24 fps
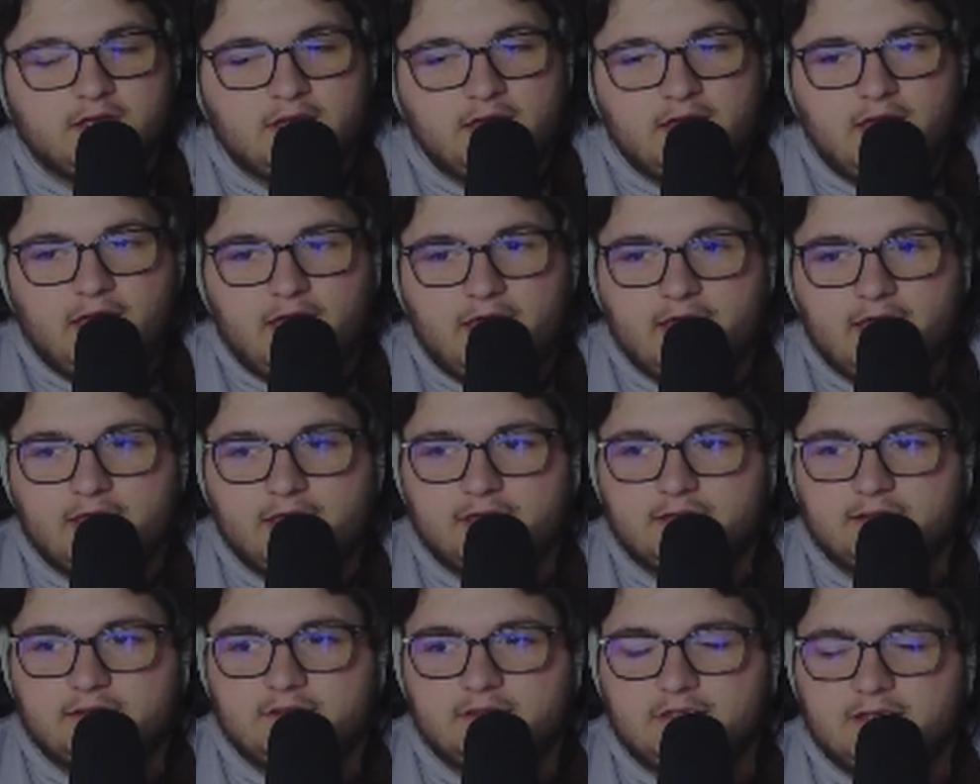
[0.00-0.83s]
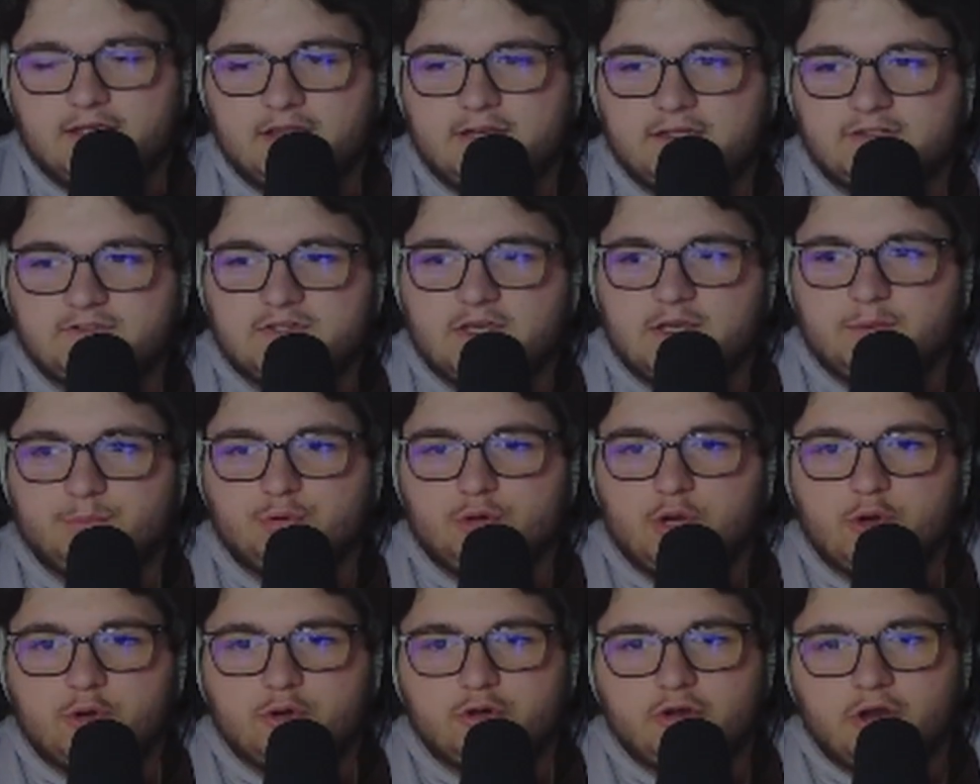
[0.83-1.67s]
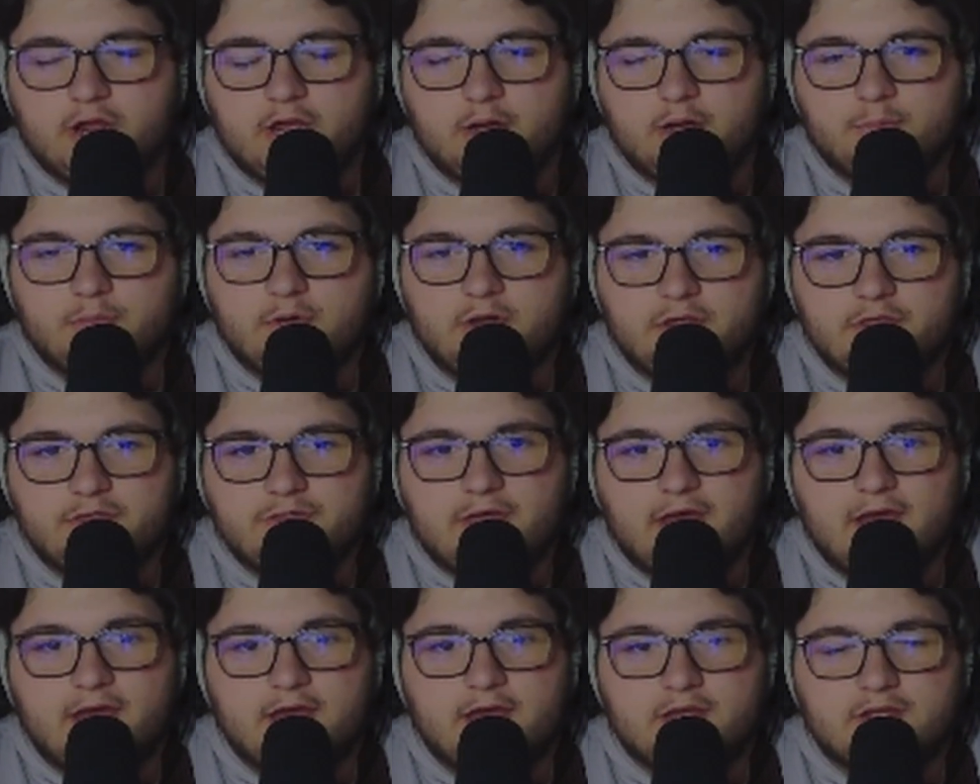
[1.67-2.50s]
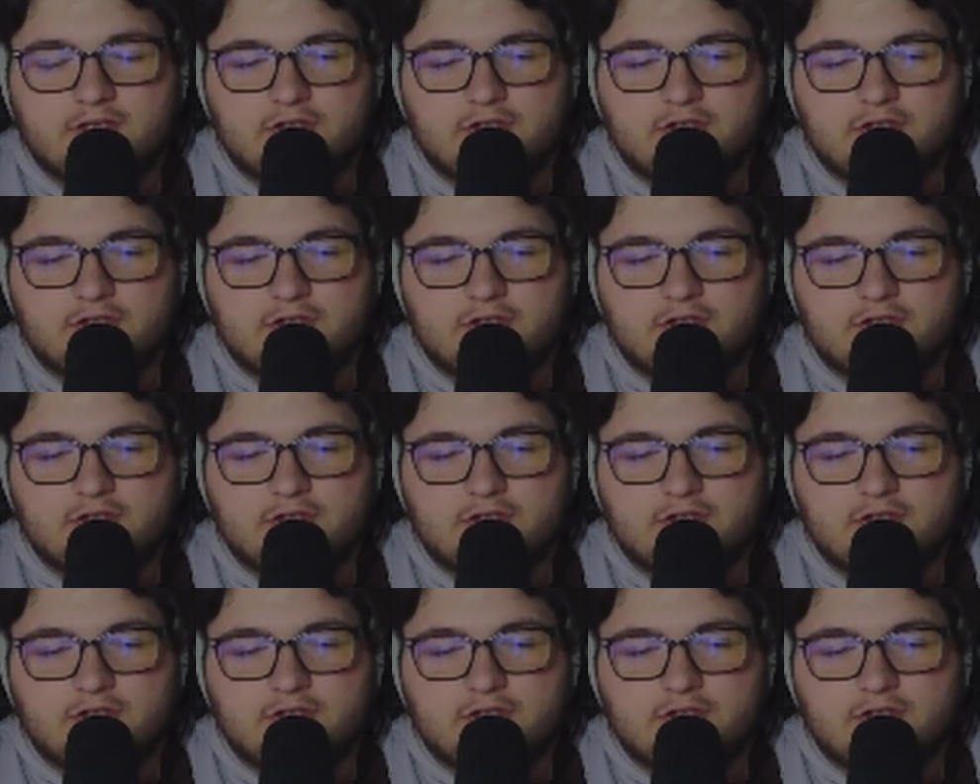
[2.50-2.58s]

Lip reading: and it is a program that